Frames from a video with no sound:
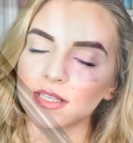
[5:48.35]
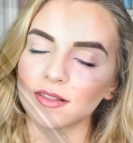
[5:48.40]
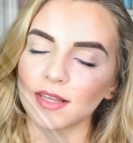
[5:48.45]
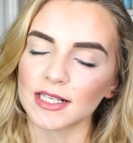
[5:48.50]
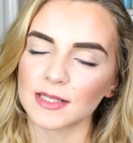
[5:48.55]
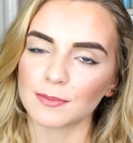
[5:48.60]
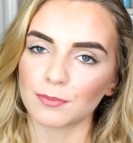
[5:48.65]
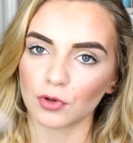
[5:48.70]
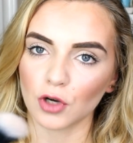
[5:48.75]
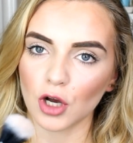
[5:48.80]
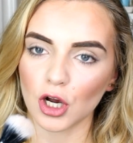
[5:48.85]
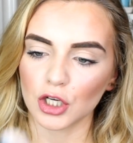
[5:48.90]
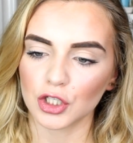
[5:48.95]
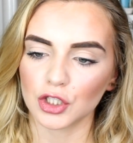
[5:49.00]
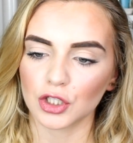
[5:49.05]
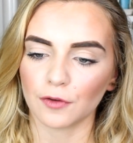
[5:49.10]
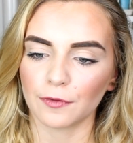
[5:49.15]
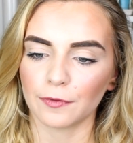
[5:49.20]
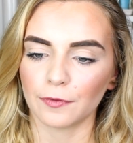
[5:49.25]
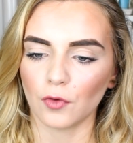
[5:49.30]
this
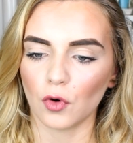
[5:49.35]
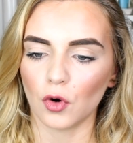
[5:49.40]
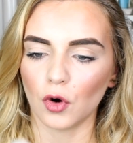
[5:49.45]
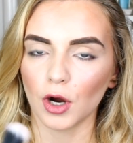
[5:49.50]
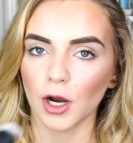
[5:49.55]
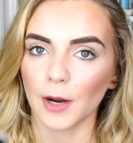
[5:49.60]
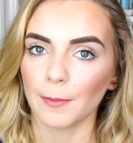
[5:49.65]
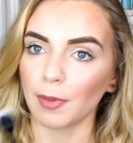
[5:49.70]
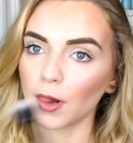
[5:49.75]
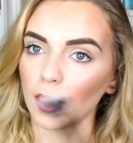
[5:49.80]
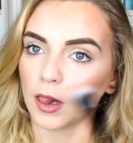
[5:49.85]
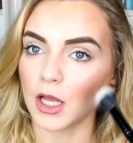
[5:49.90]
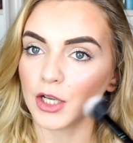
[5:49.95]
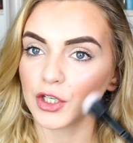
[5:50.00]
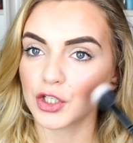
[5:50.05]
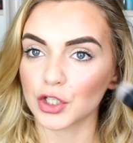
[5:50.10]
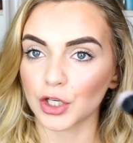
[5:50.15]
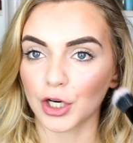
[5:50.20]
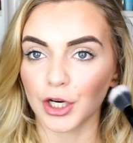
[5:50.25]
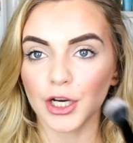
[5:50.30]
brush for
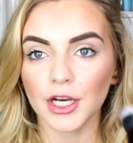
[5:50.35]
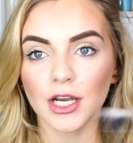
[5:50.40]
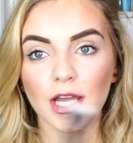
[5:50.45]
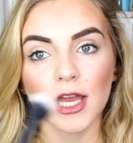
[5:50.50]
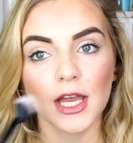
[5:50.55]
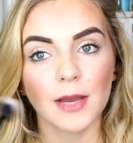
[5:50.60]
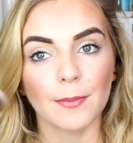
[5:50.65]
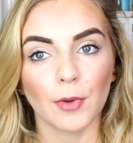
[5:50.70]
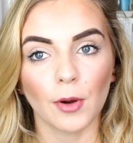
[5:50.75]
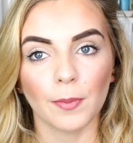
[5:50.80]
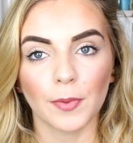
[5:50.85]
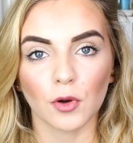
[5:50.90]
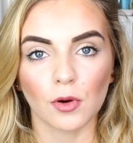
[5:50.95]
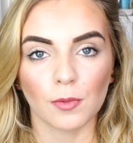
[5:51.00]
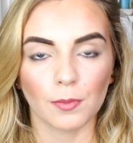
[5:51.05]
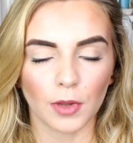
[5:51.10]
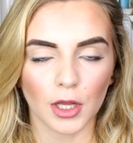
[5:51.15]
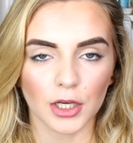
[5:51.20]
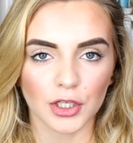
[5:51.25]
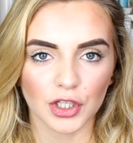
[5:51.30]
blusher, popping
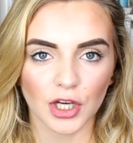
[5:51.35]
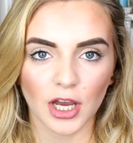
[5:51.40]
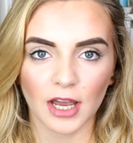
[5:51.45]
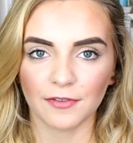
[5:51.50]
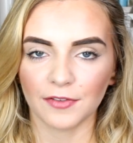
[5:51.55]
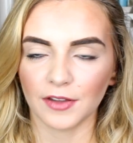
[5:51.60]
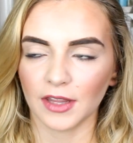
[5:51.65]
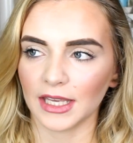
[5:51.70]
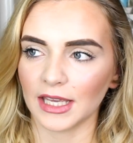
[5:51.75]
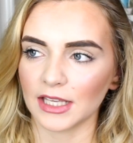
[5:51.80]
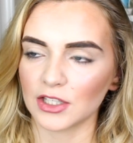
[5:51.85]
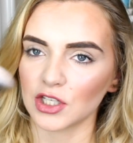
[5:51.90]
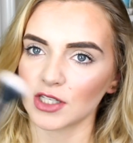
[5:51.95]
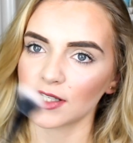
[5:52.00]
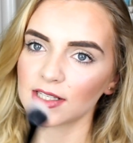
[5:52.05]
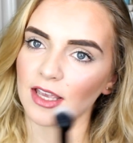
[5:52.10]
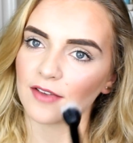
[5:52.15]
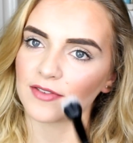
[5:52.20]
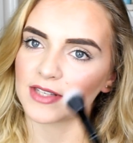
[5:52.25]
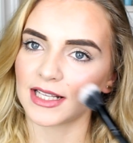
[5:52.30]
on blusher. I feel like it
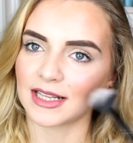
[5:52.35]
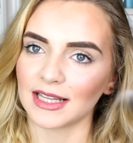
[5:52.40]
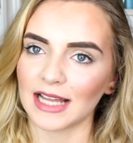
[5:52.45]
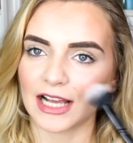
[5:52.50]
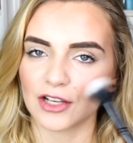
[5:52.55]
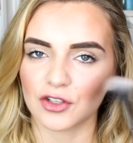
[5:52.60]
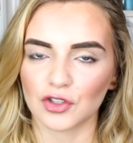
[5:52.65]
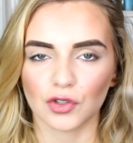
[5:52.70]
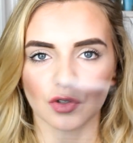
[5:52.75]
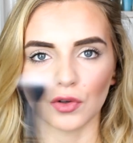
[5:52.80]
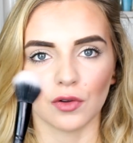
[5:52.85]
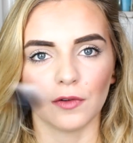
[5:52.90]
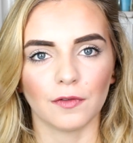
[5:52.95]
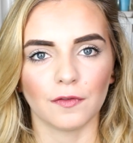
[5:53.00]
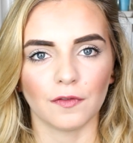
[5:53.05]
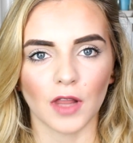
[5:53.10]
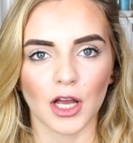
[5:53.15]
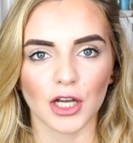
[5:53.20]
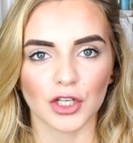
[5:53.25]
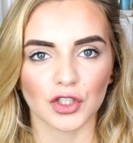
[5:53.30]
just gives a natural
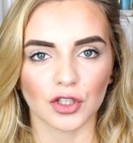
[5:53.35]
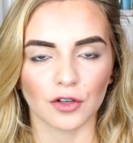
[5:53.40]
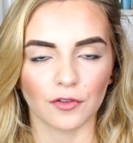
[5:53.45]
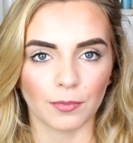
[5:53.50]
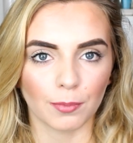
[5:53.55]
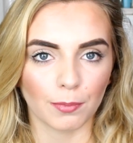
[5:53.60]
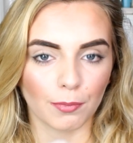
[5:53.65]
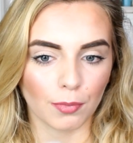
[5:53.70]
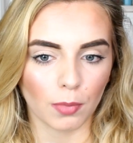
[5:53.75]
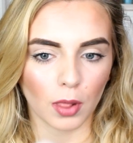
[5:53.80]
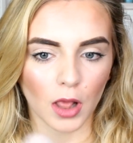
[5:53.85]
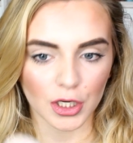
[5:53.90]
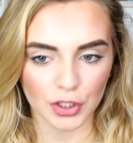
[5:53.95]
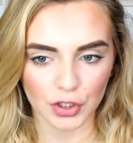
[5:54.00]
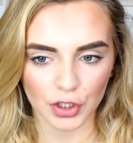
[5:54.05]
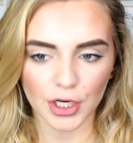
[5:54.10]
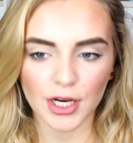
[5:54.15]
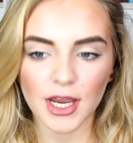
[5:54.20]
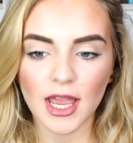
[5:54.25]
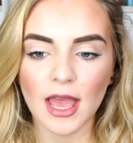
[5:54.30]
flush of
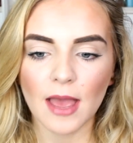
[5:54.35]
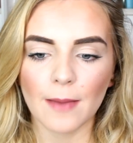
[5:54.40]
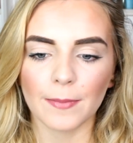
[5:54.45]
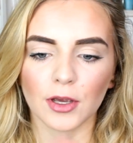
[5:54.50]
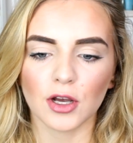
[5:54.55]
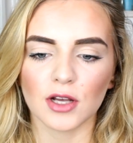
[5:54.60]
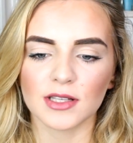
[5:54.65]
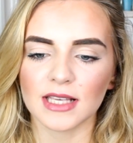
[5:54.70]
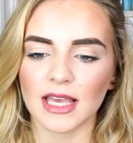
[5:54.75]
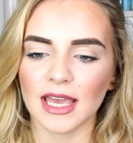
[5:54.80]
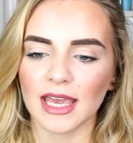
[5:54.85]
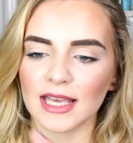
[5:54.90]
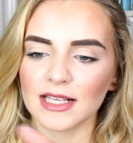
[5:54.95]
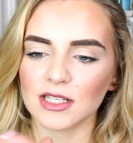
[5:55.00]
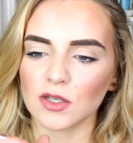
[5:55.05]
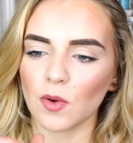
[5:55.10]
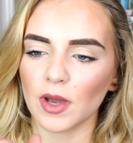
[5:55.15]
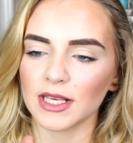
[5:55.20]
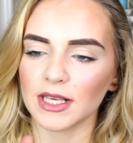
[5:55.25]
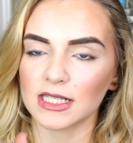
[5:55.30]
blusher because it is
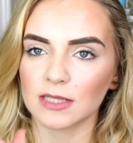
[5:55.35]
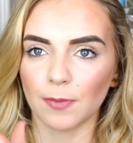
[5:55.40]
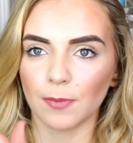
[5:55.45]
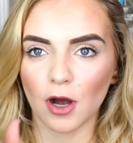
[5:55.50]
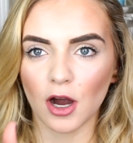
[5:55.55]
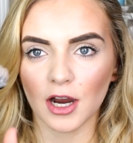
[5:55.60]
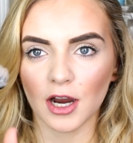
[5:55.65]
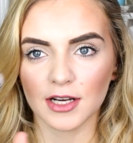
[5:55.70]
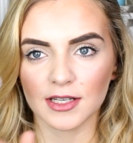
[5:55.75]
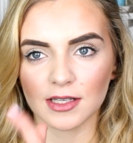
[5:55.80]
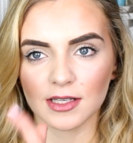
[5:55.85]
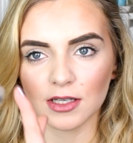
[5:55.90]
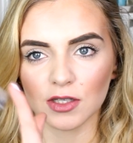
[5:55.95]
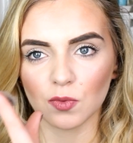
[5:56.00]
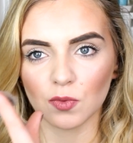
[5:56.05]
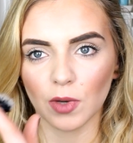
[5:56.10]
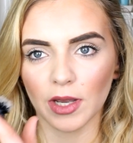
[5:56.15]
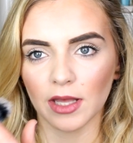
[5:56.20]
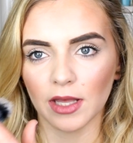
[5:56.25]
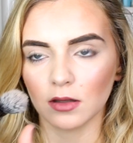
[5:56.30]
quite sparse as
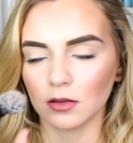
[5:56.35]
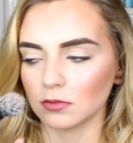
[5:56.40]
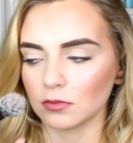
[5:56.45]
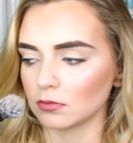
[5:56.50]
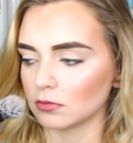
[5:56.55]
well.